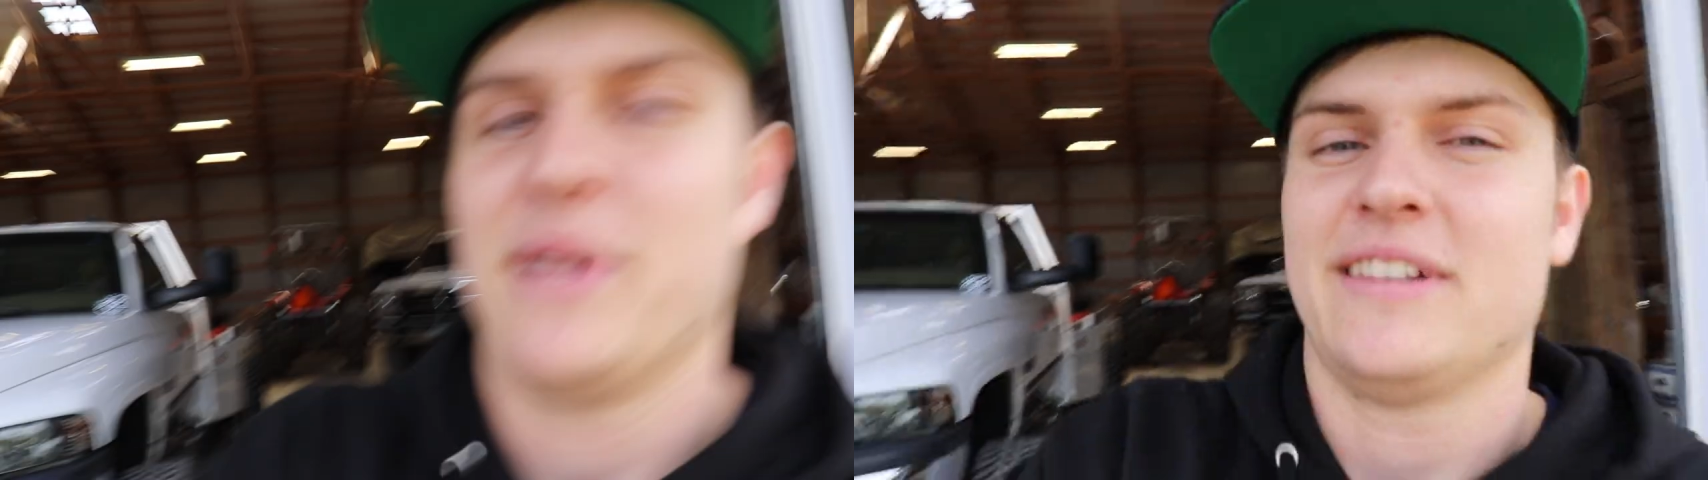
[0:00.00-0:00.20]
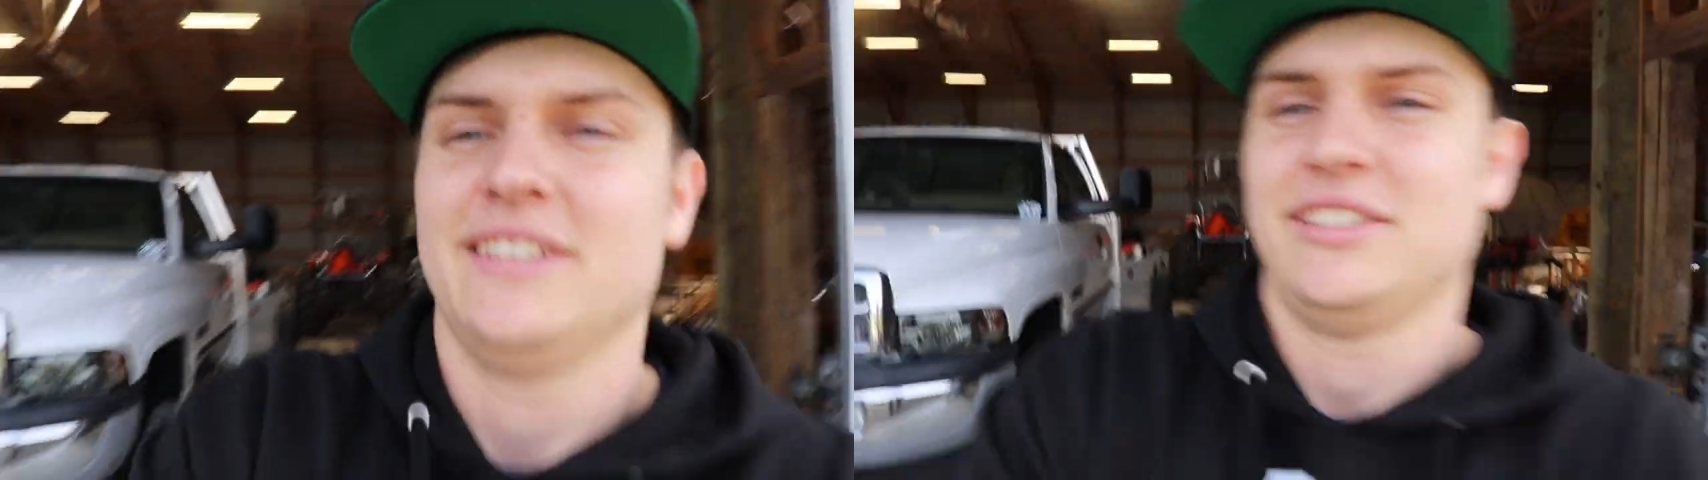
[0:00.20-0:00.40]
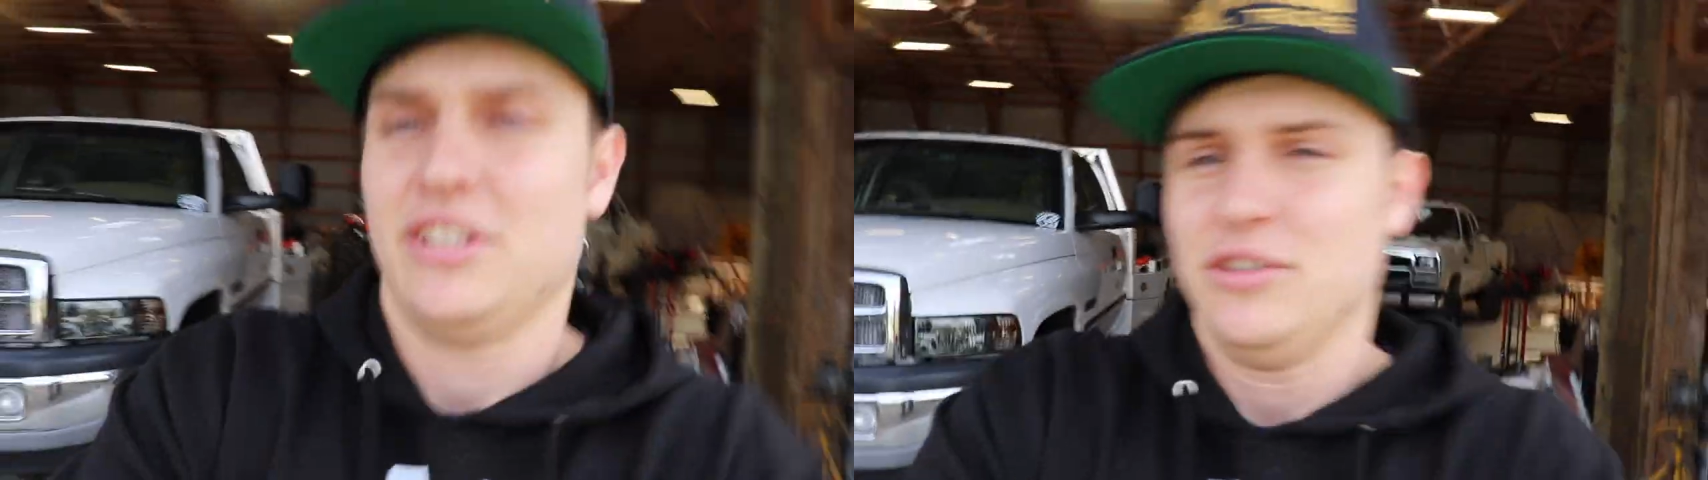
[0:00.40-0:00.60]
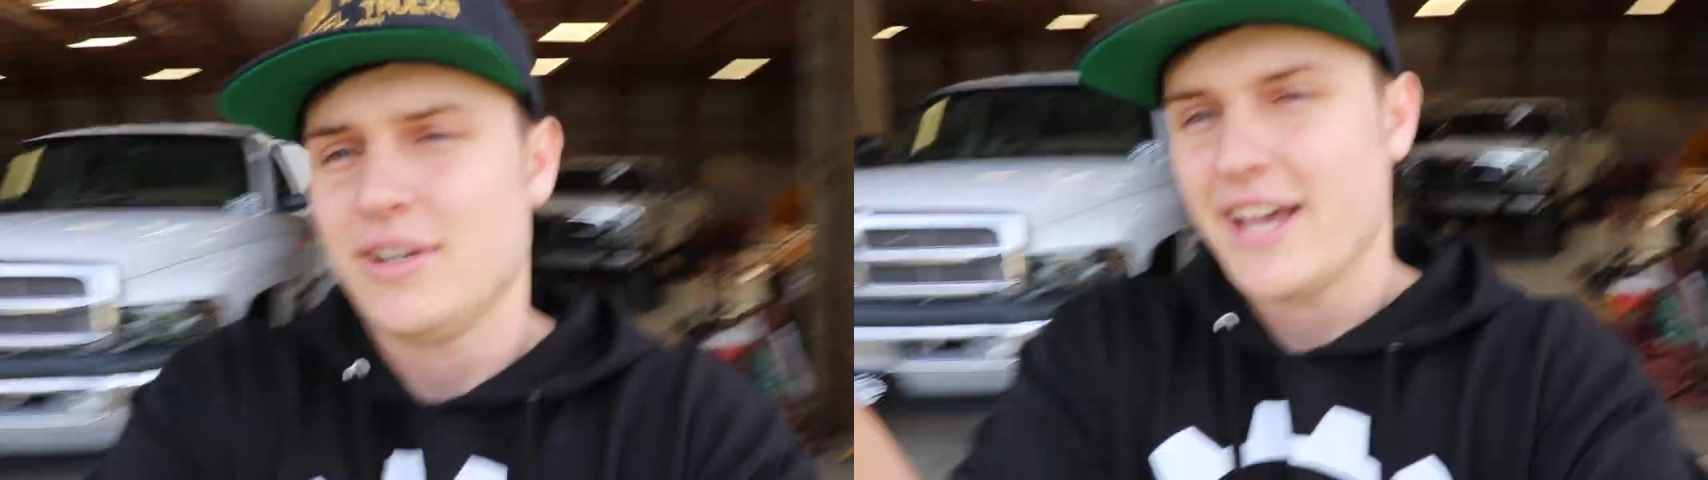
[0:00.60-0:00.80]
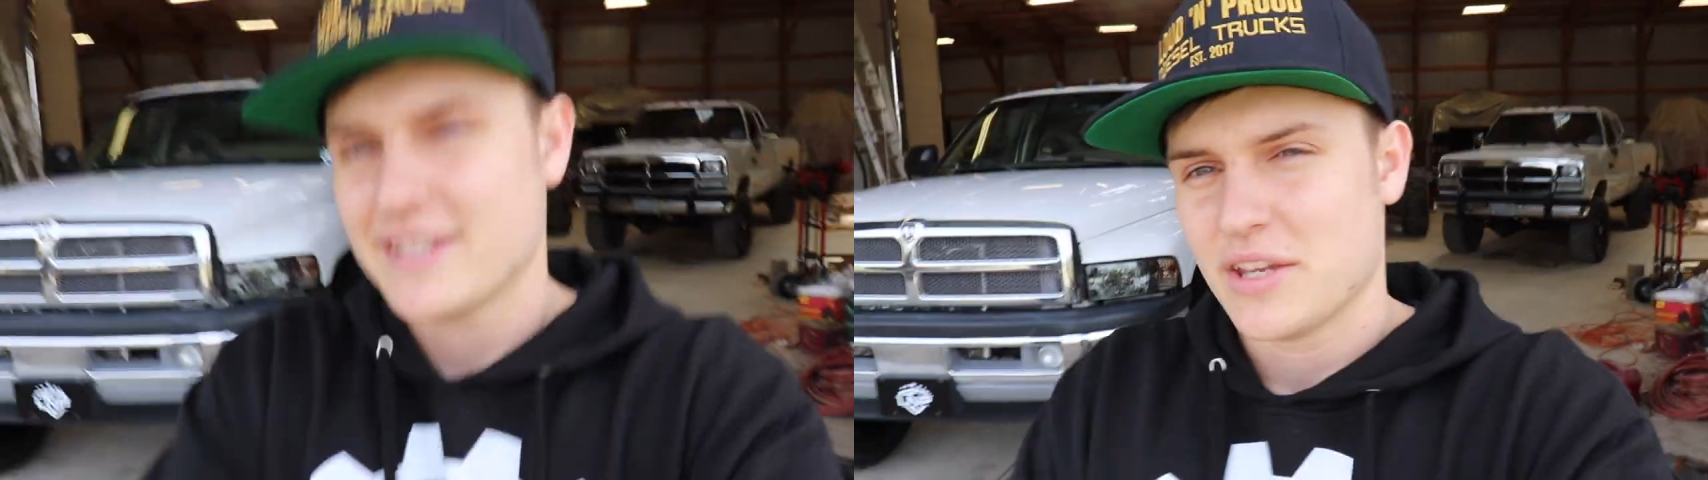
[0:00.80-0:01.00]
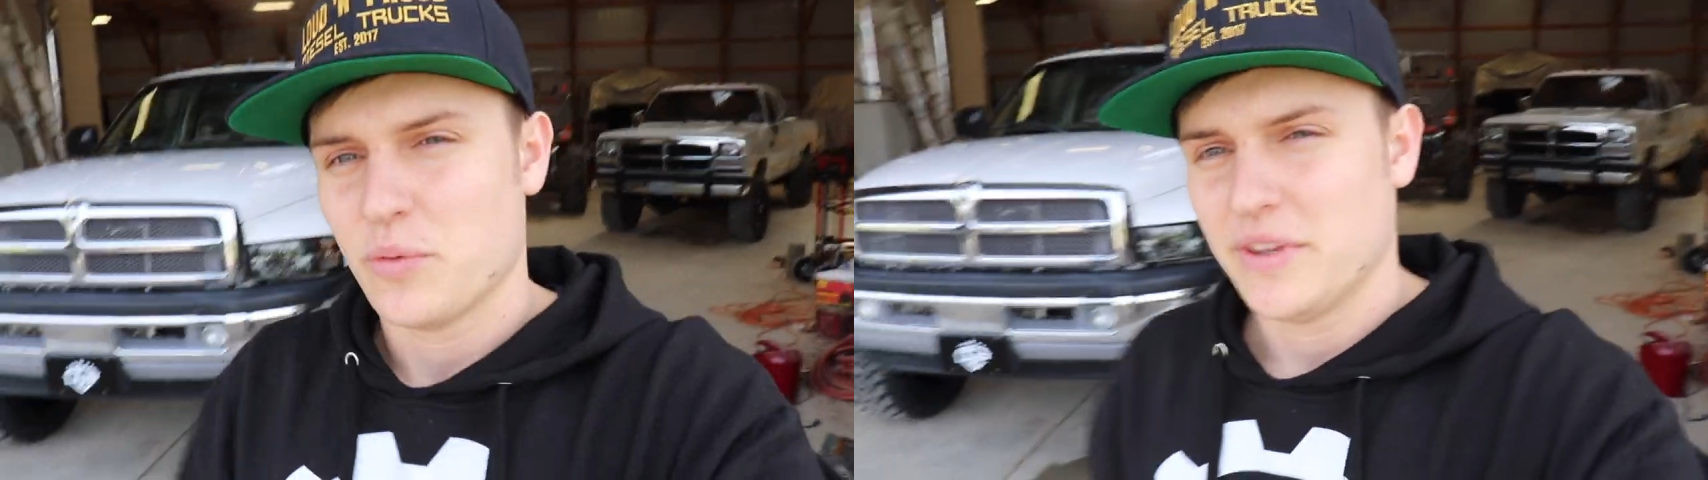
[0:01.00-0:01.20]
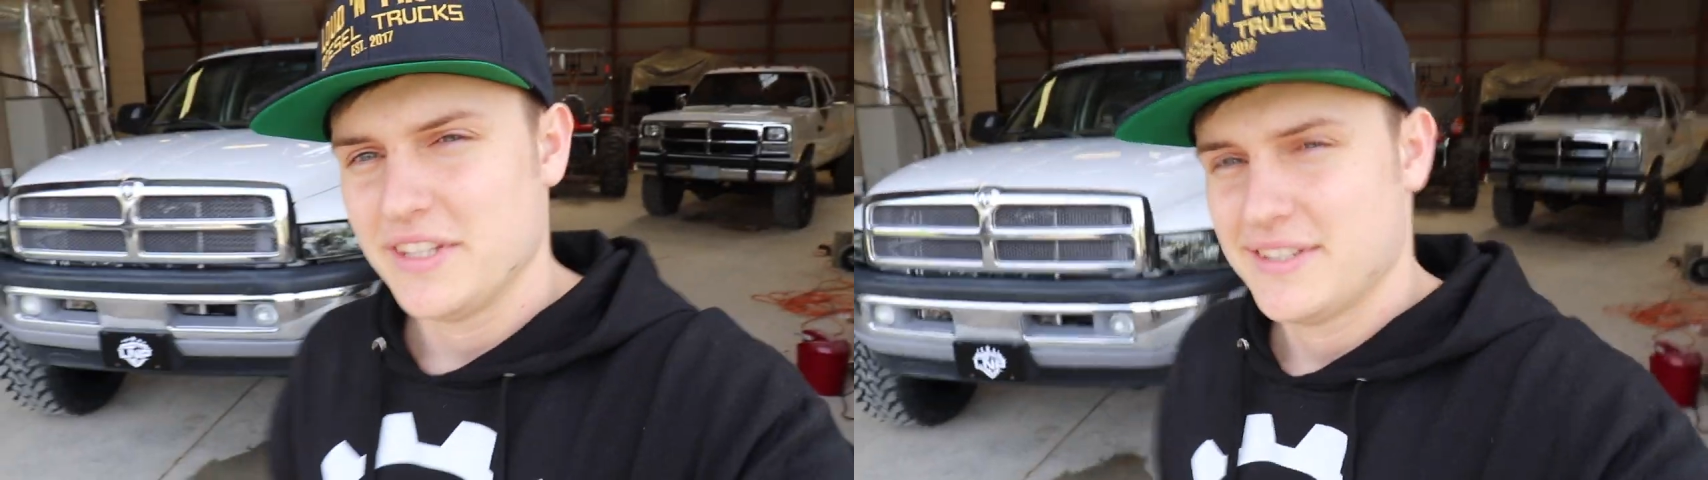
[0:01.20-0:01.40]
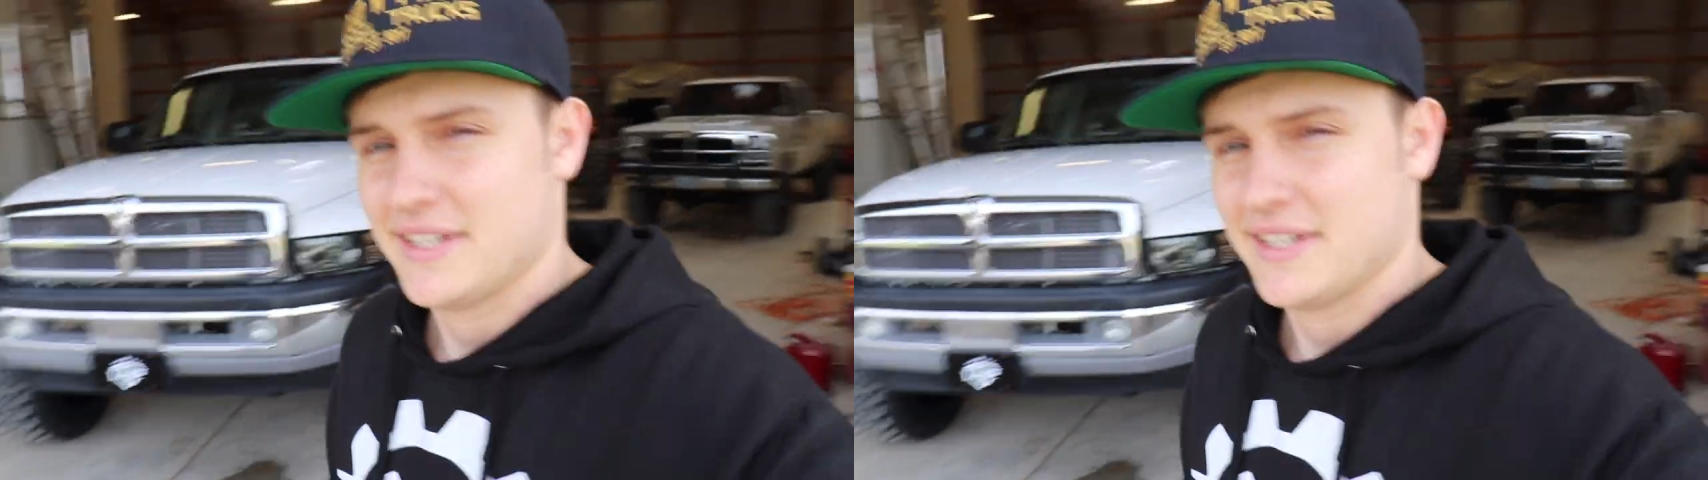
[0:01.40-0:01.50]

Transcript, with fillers: like, listen, you guys can win these